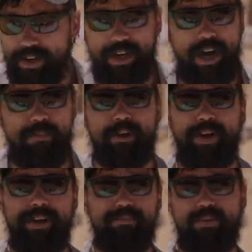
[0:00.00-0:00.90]
you're gonna
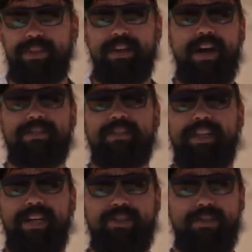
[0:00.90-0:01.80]
upgrade with nods and
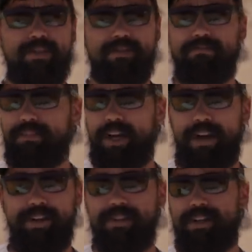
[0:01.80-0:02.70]
lasers,
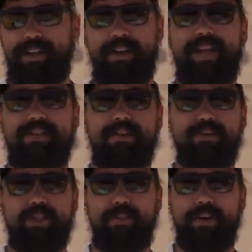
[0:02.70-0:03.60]
obviously, you know, that
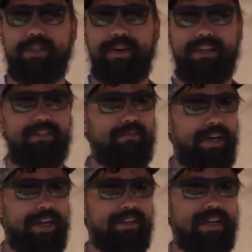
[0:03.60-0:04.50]
stuff's super expensive,
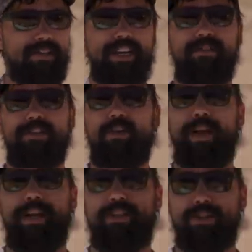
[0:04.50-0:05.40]
but it does give you
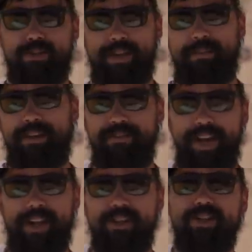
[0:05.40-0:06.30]
an extreme
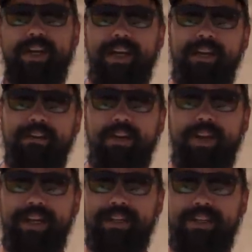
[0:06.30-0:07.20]
advantage in low
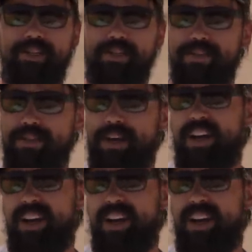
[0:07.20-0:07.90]
light conditions.